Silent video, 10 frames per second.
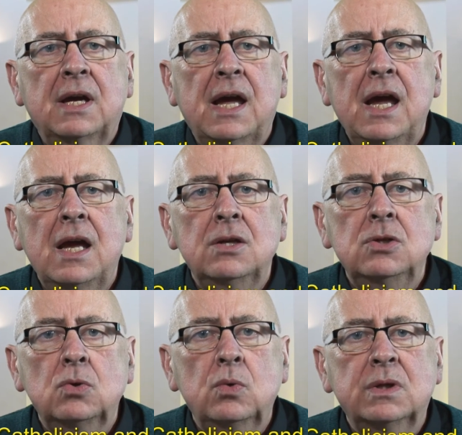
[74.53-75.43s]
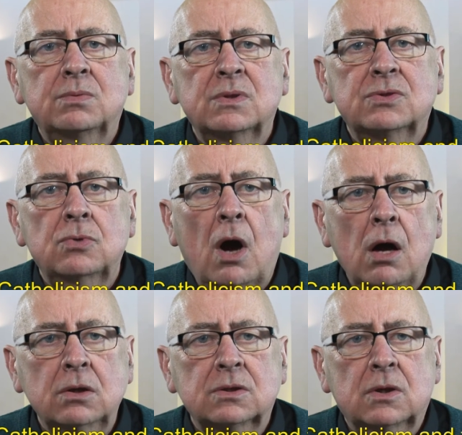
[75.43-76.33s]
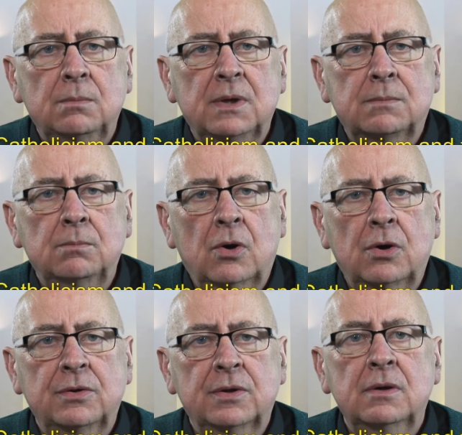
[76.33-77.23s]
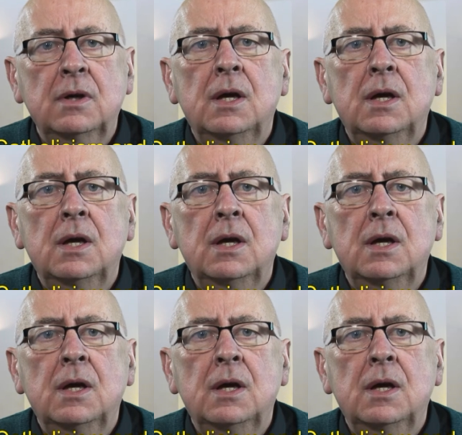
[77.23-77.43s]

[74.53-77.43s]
Cain knew it was wrong to commit murder